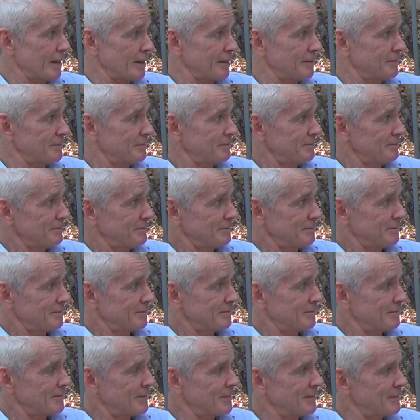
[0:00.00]

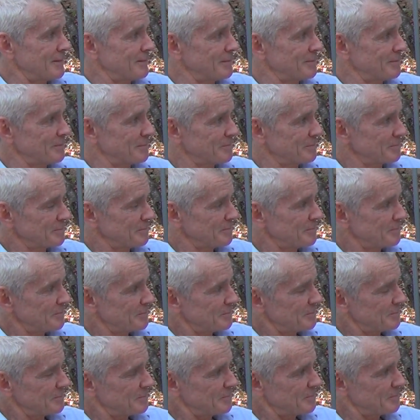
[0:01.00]

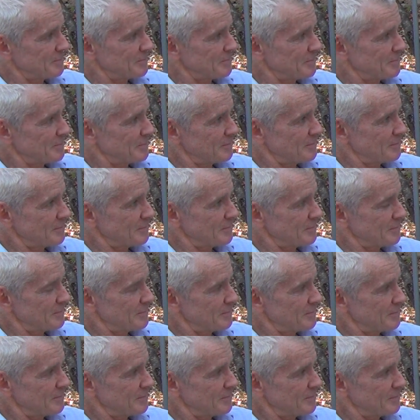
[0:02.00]

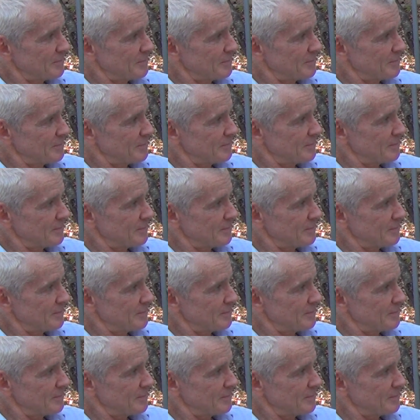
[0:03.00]
(silent)